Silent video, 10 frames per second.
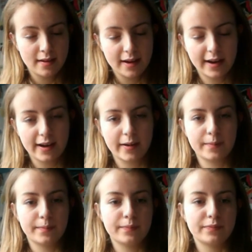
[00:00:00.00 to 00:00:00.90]

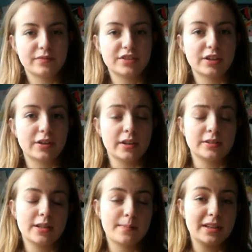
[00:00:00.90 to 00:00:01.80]
So you
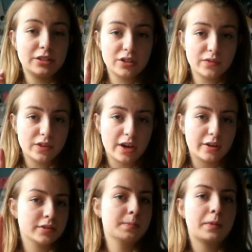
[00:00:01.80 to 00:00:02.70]
submit 2 of
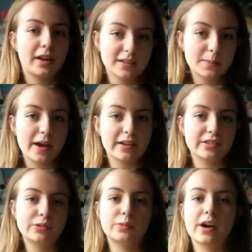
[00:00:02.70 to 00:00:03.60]
those, plus
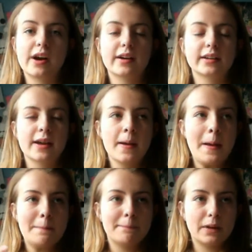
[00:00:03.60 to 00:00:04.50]
personal work,
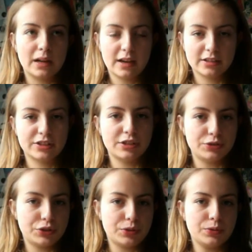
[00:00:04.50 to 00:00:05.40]
plus you
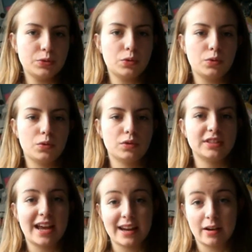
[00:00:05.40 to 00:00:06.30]
do your
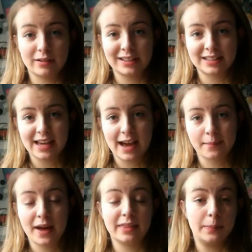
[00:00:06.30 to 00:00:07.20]
10-hour exam
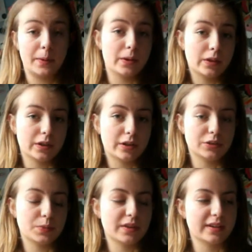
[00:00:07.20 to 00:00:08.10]
and the book that
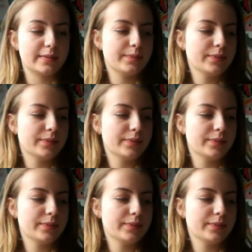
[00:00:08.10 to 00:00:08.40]
goes with it.